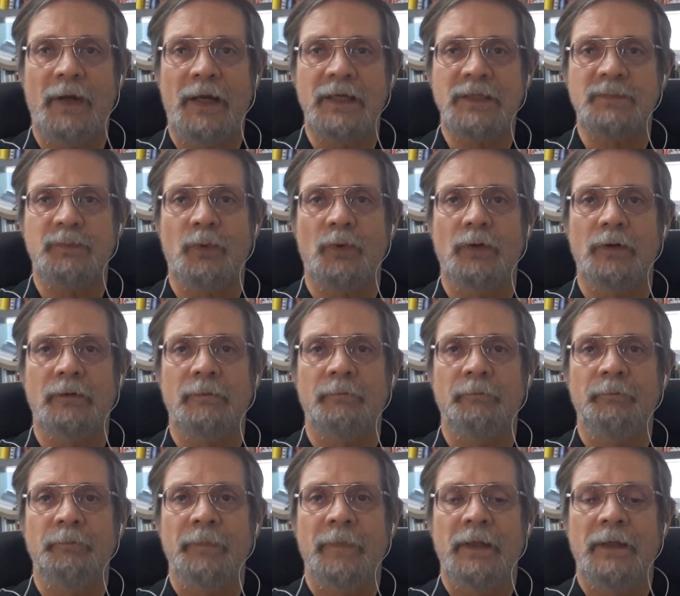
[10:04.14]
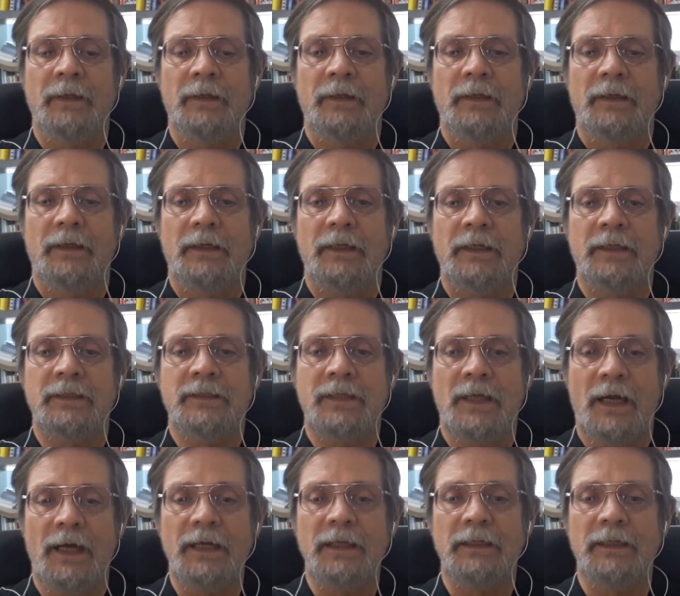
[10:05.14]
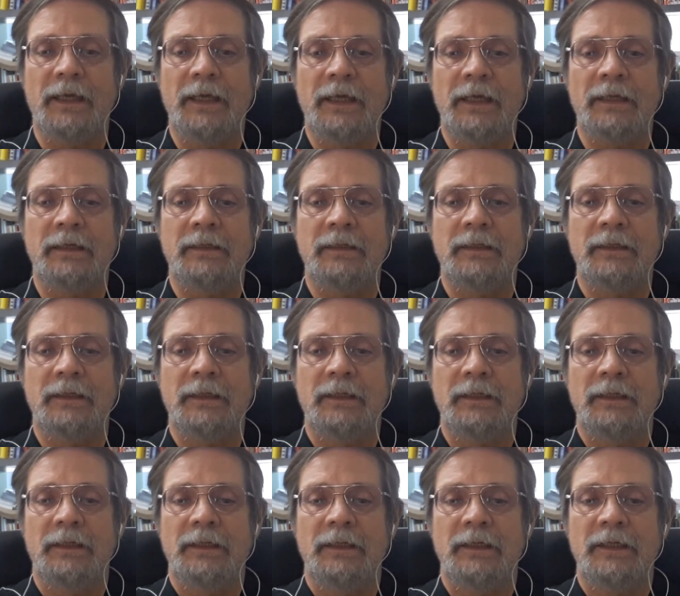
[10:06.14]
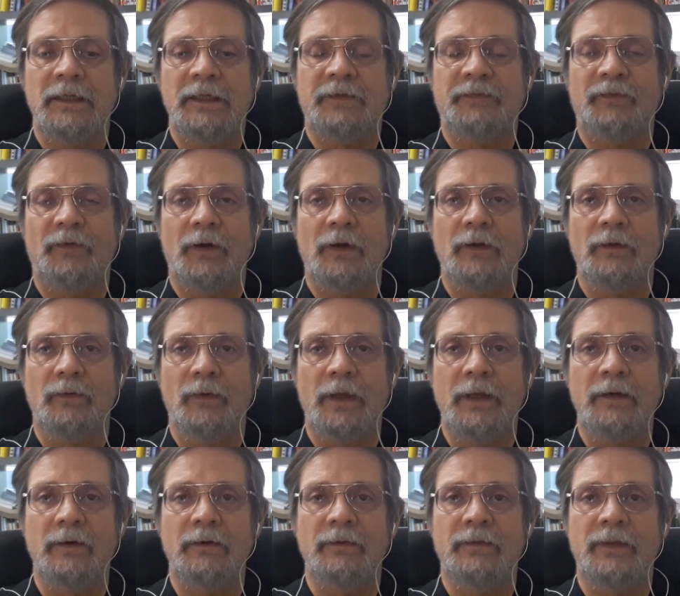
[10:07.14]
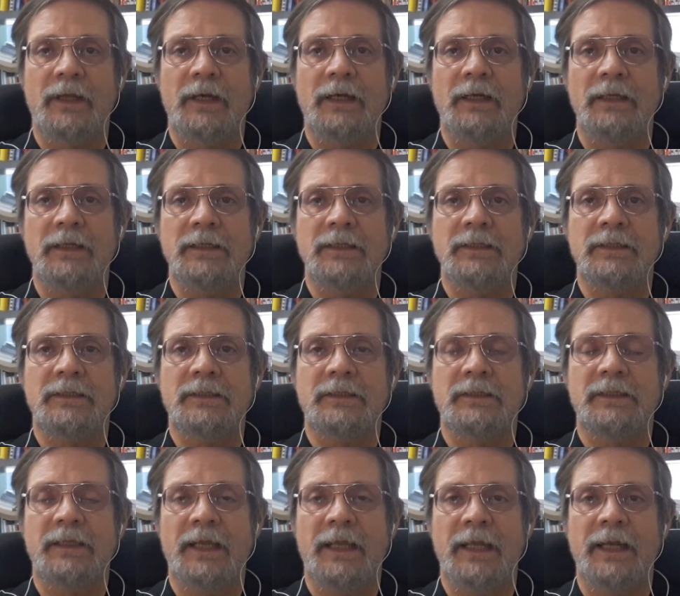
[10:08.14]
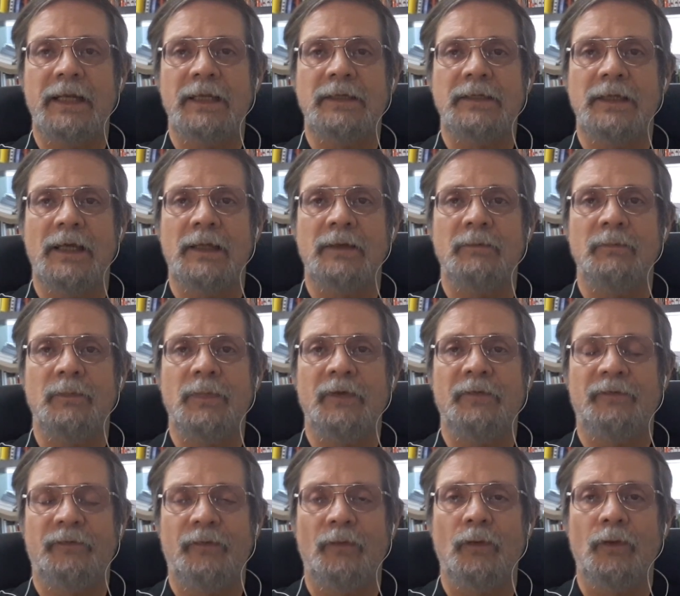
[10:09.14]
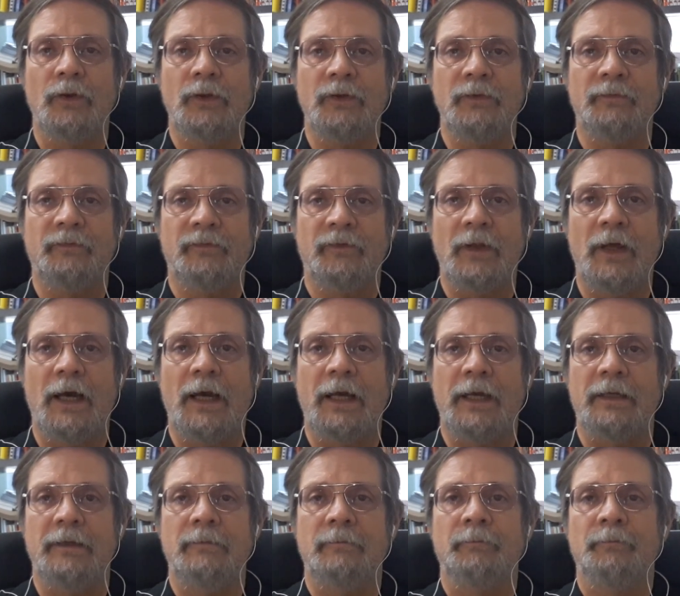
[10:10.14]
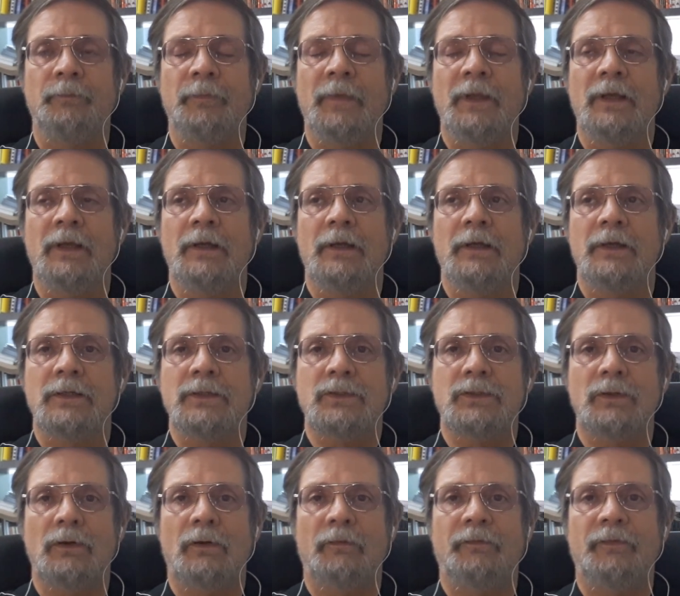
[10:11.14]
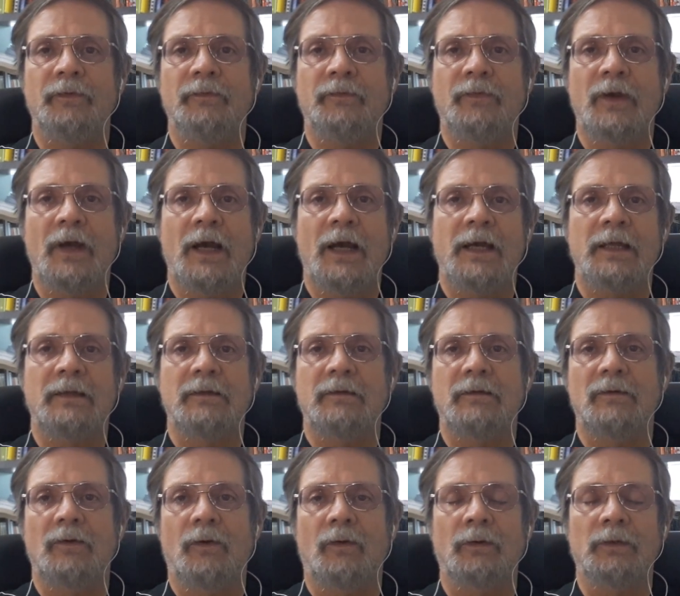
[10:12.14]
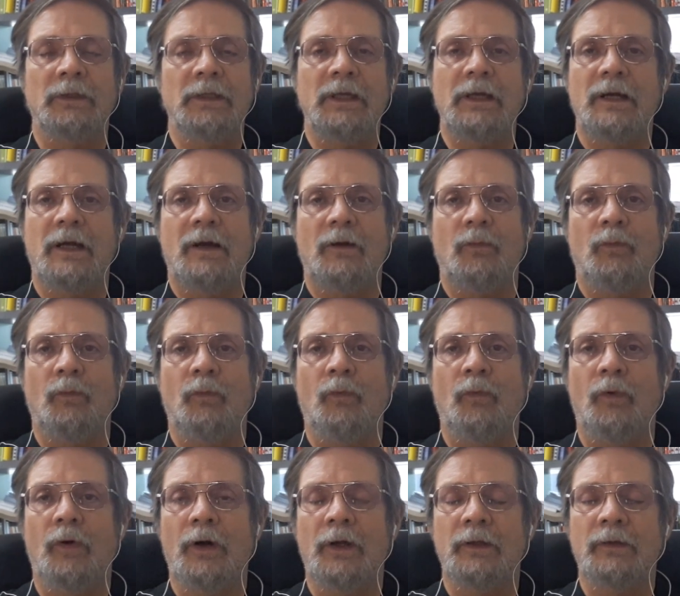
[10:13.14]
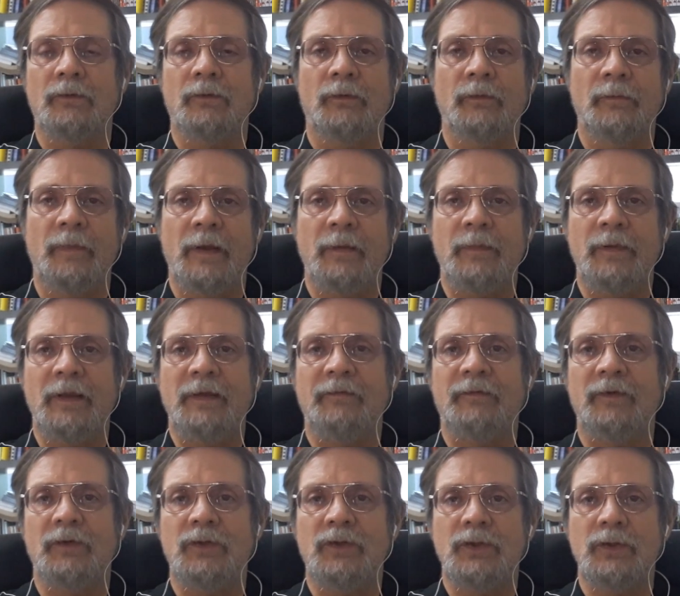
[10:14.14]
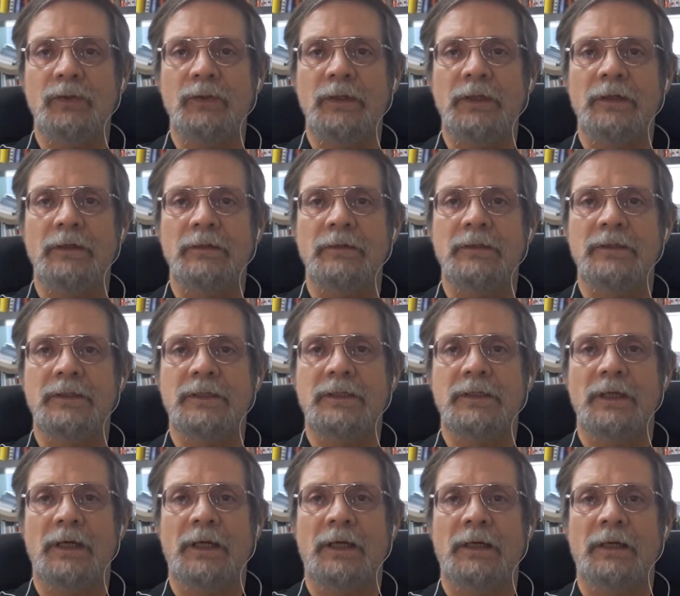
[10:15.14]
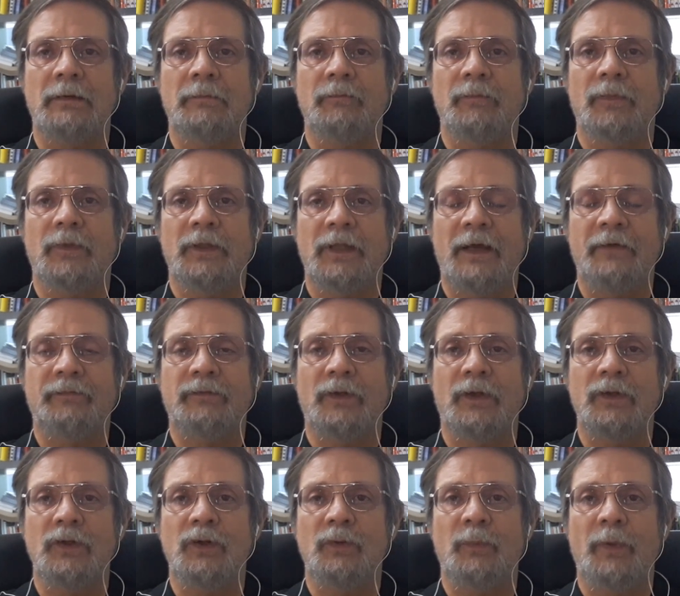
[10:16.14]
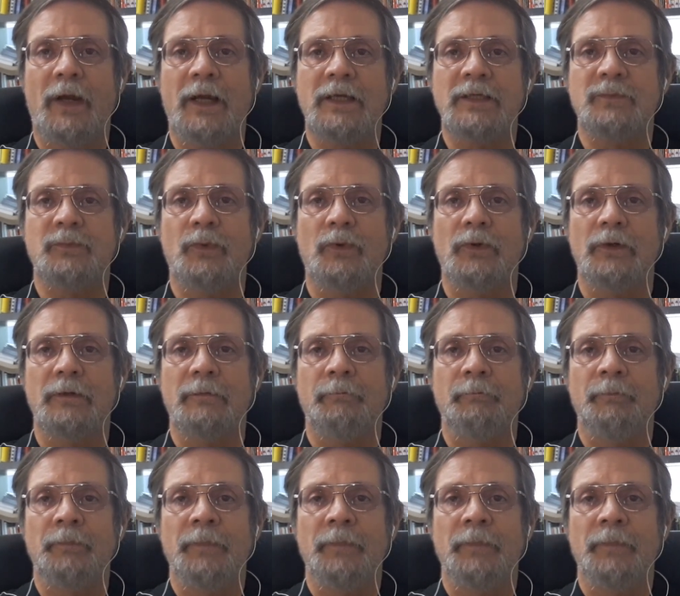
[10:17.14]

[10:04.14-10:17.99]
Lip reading: passport in Thailand is far greater than it is to get it done before you fly. So if you've only got 1 or maybe even 2 years left on your passport,